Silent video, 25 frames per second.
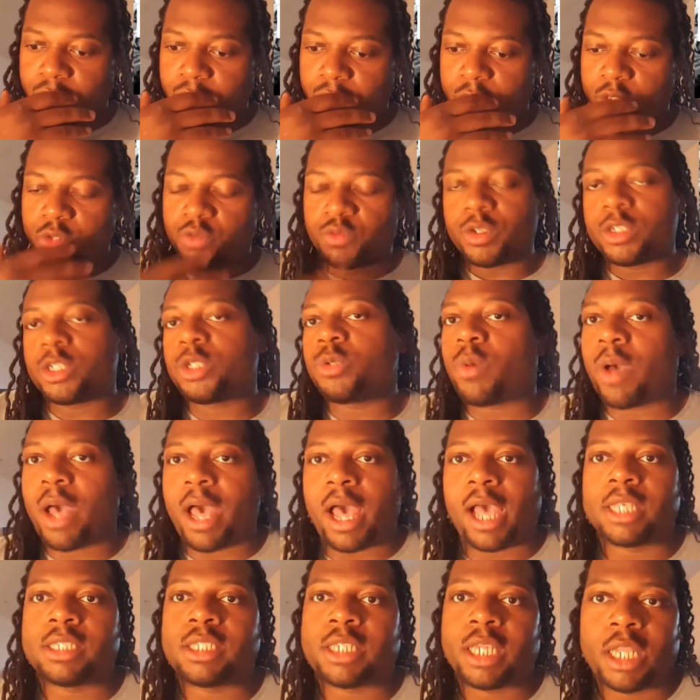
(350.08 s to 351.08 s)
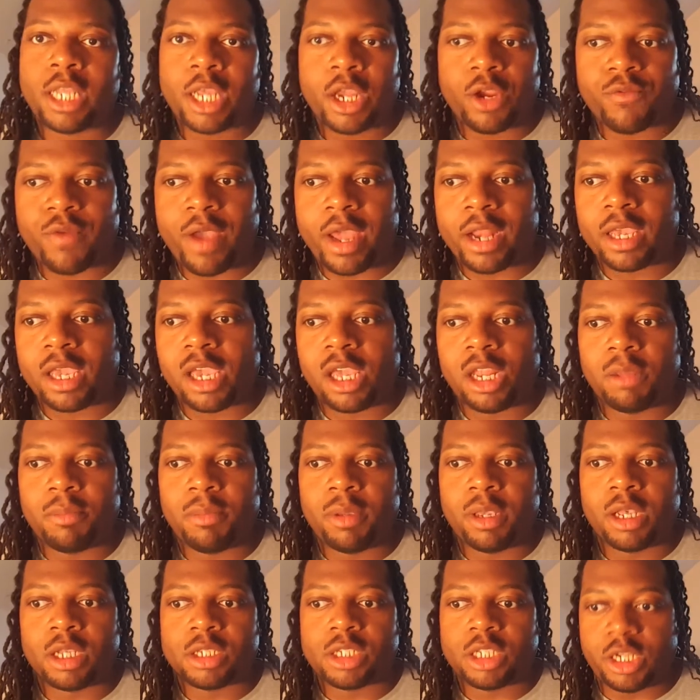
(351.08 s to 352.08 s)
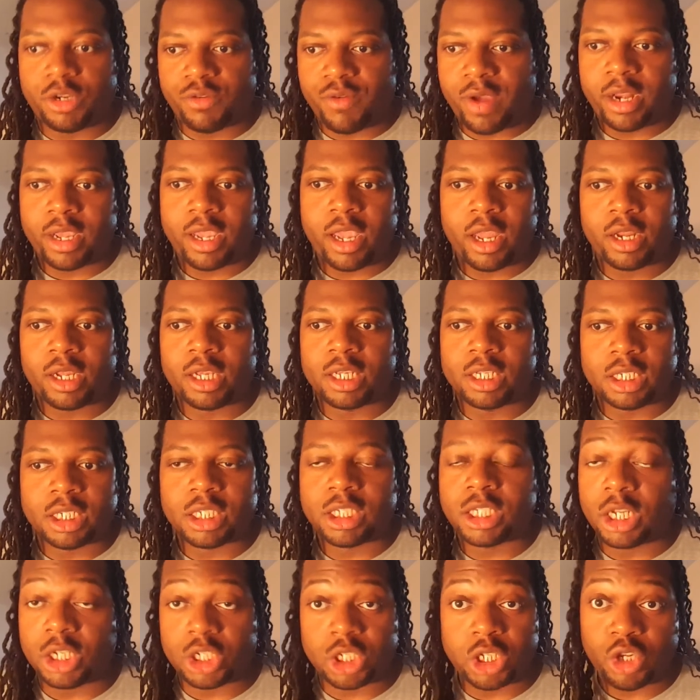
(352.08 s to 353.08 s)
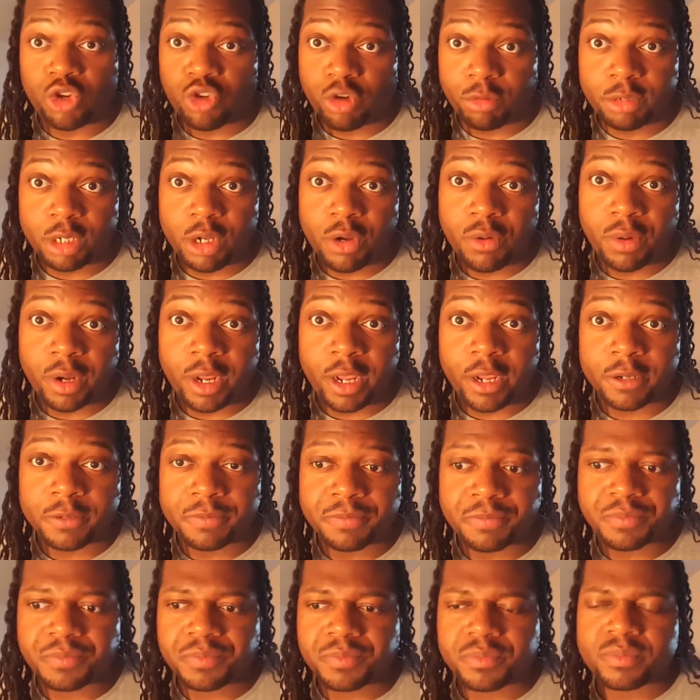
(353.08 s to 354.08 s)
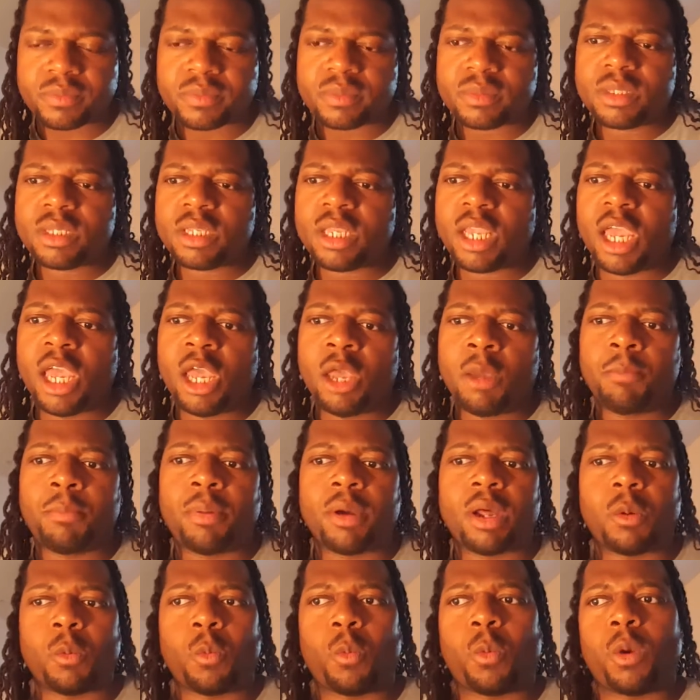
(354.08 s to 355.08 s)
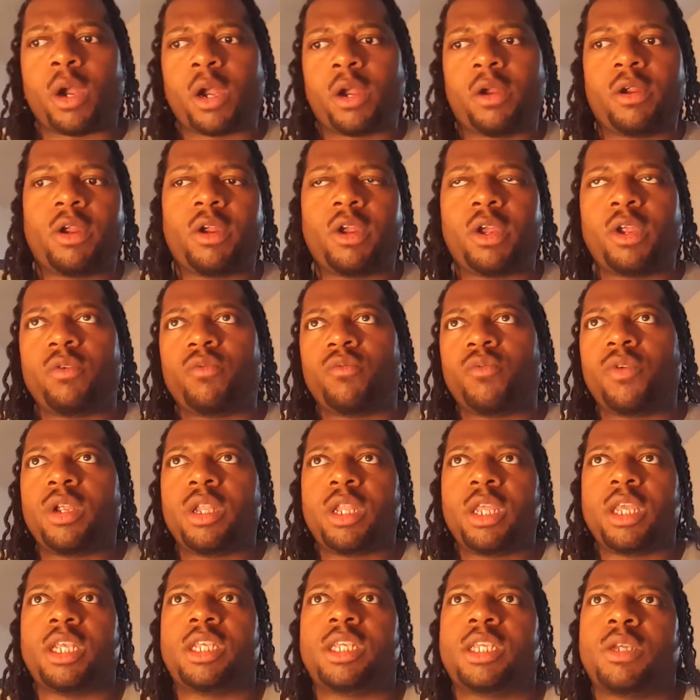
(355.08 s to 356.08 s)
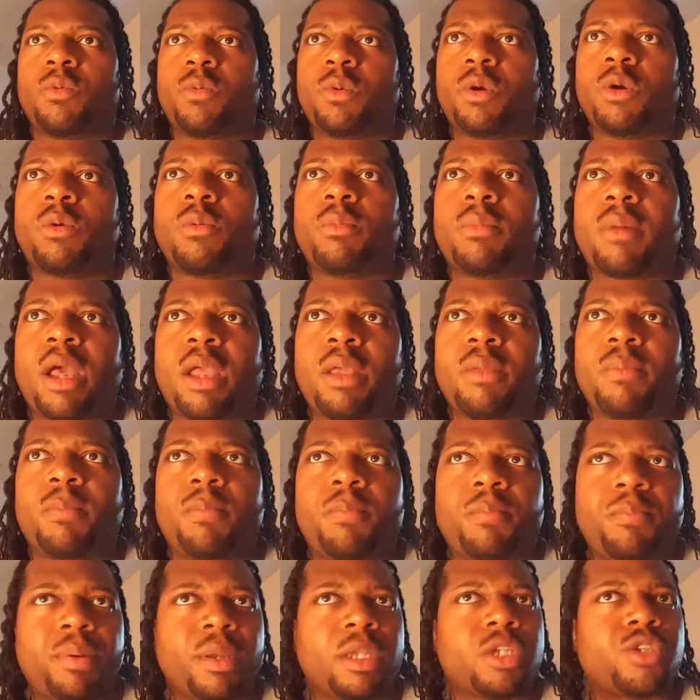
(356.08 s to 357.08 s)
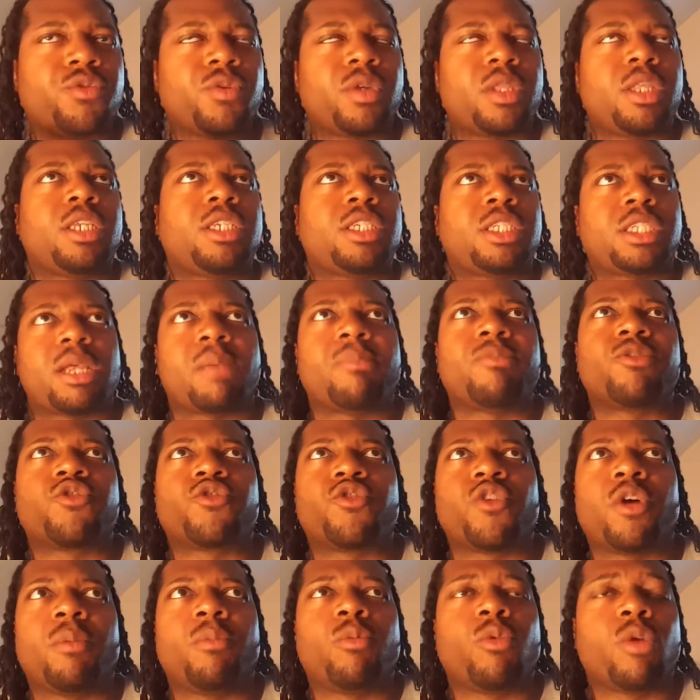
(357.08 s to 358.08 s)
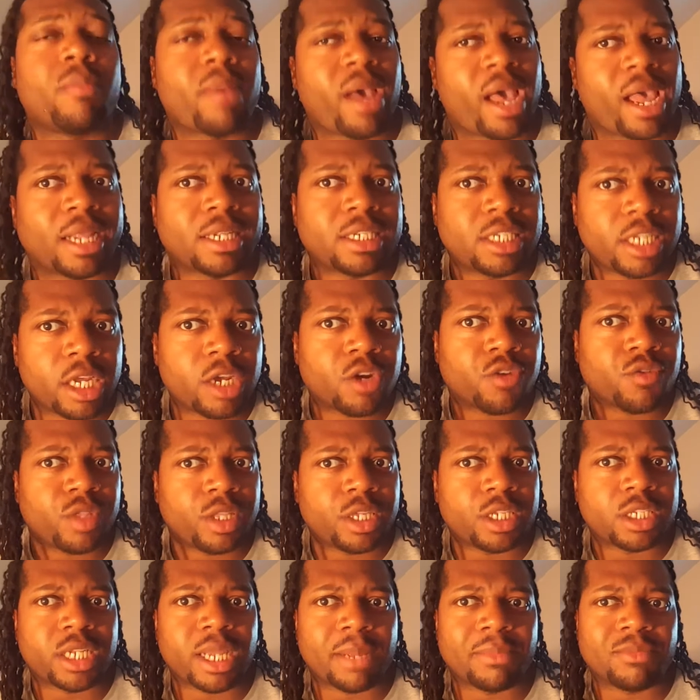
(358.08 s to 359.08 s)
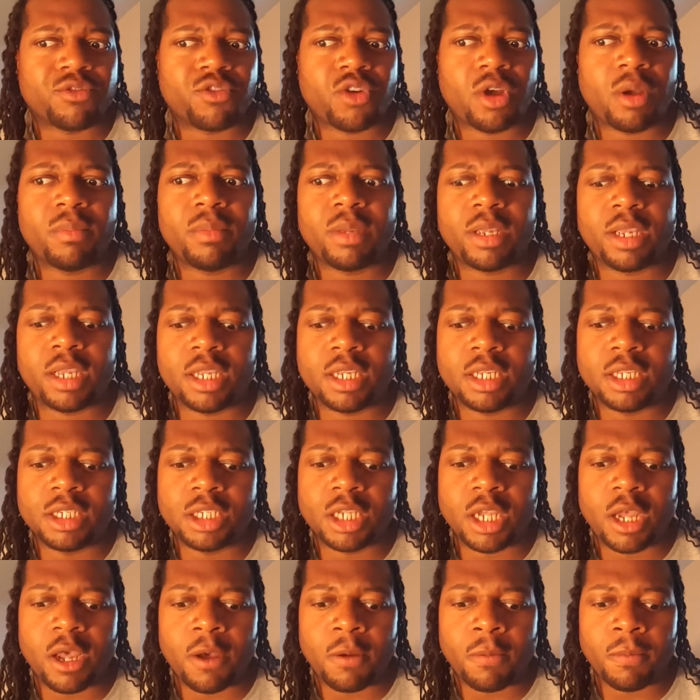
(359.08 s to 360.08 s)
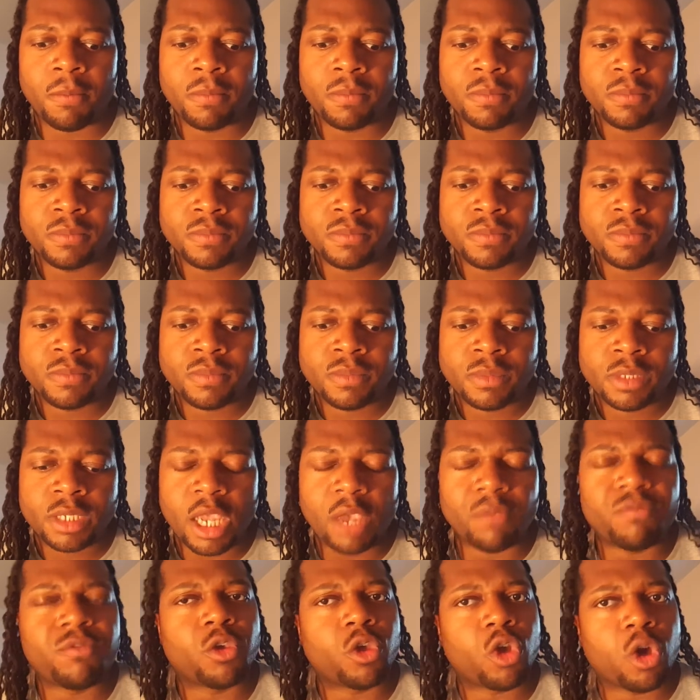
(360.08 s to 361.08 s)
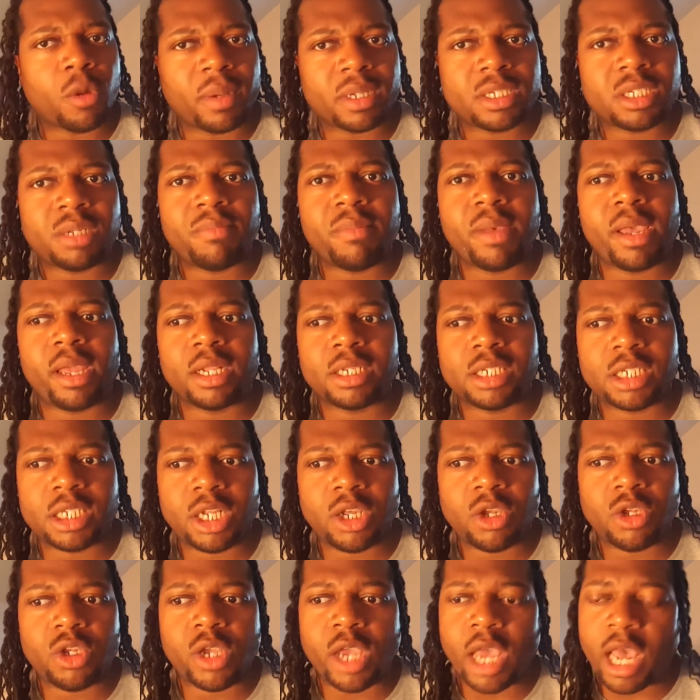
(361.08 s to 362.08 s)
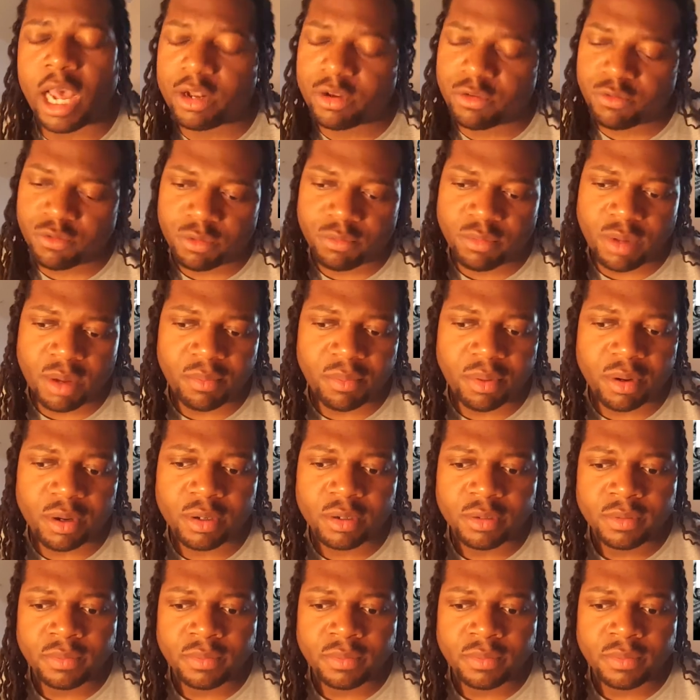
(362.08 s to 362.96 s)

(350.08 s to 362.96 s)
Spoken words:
The reason why I say the Eradicator, because the Eradicator is essentially Kryptonian. But where my pitch really stems from, where my idea really stems from, is if you go back to Man of Steel, you have to remember